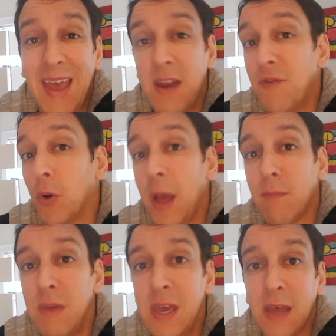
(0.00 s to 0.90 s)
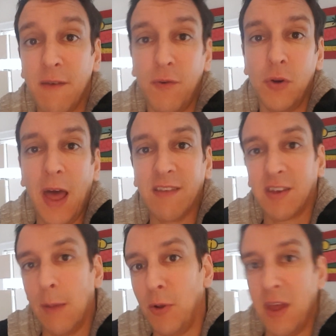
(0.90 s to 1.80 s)
And if you're like me and the food
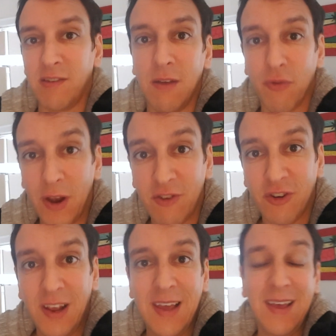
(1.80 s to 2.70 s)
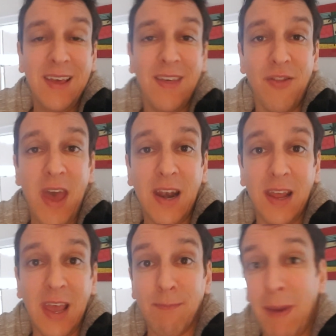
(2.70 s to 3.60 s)
lasts a couple days in the fridge,
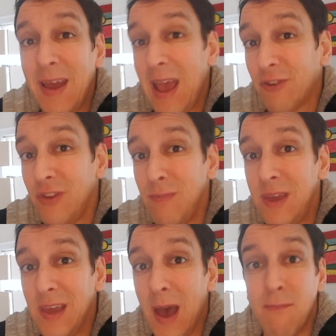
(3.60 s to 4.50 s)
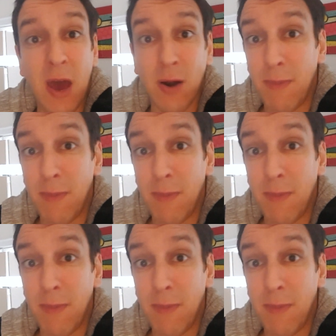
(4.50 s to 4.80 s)
then it might actually be a better